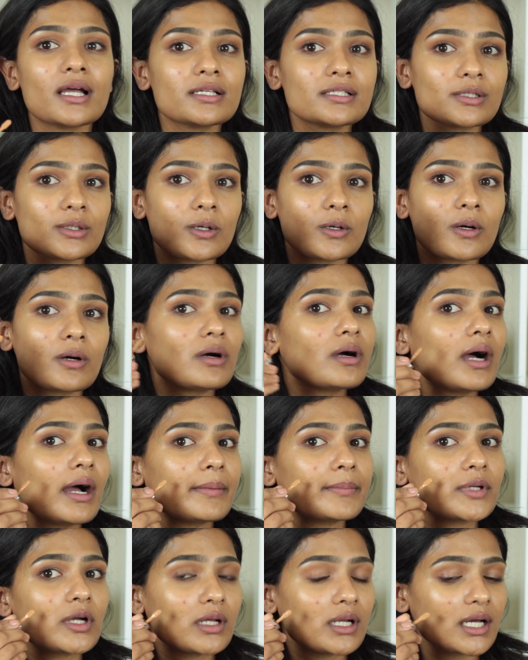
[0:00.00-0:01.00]
So
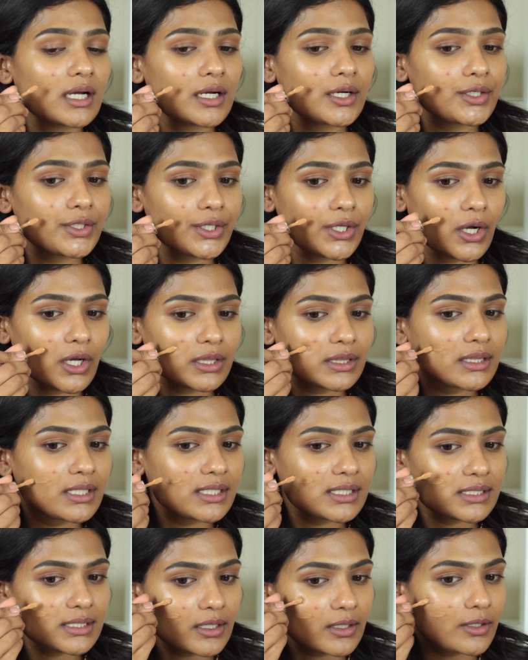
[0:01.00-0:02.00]
I'm gonna dot
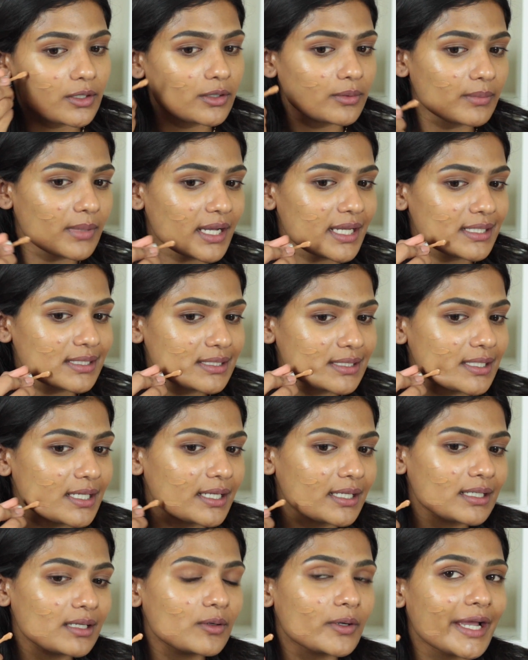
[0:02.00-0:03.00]
this onto my
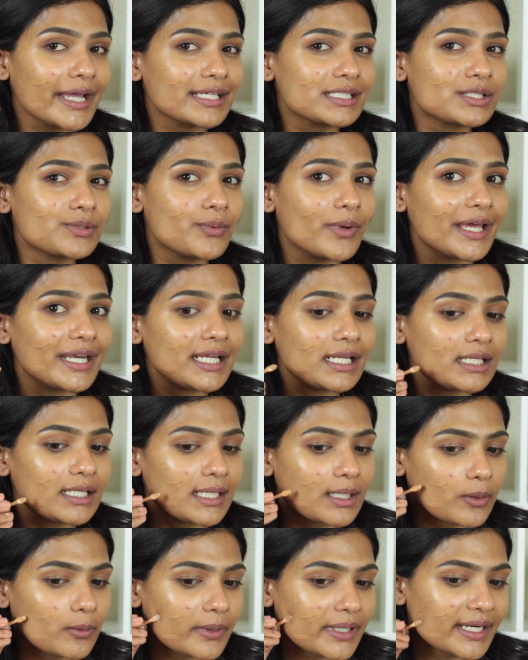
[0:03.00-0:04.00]
skin. Okay, it's very
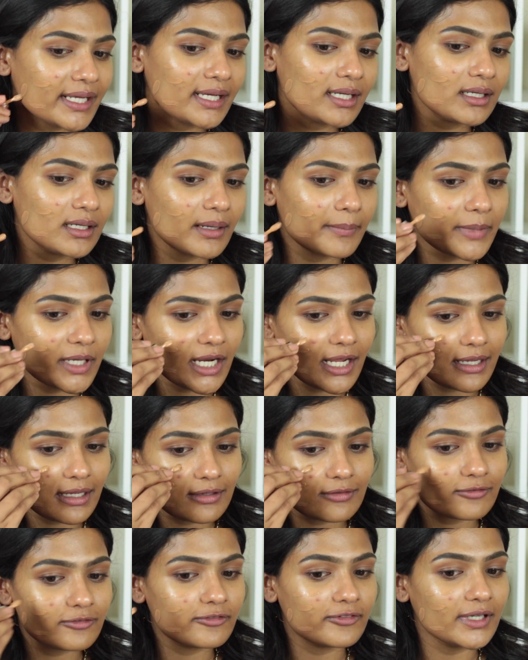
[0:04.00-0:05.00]
liquidy. I mean, I
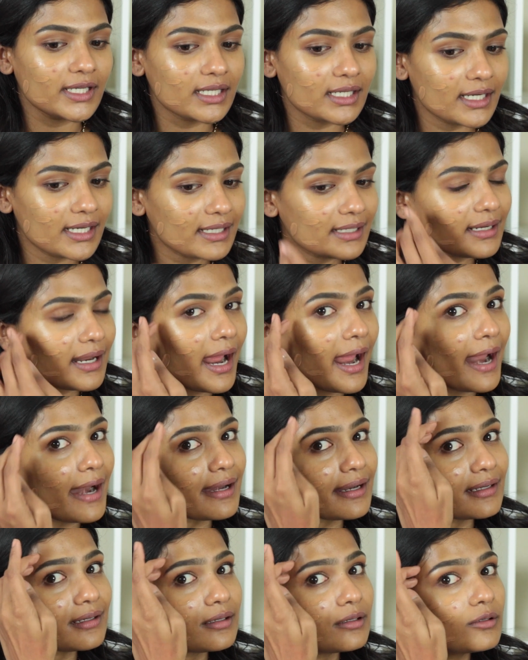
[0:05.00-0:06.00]
can feel it
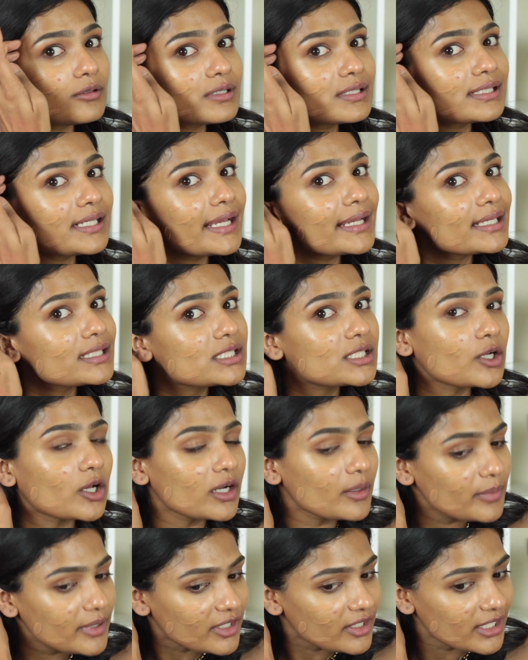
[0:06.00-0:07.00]
and it looks like it's
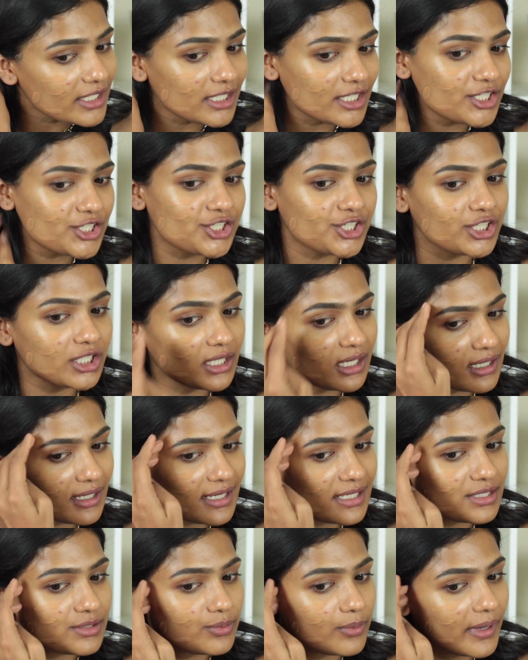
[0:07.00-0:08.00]
gonna be really sheer
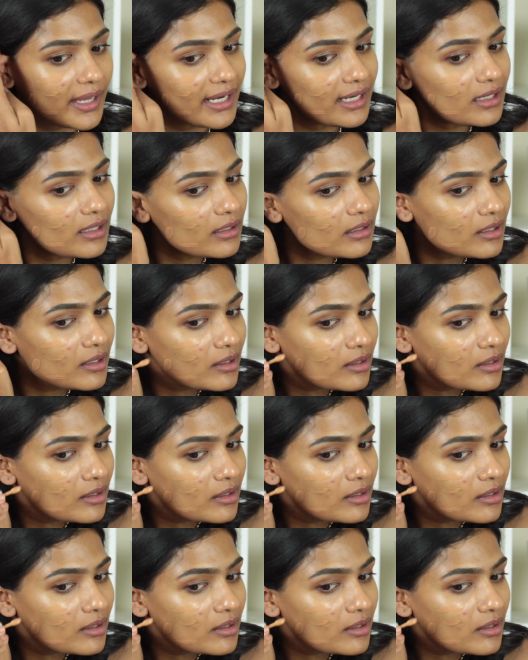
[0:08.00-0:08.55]
as well.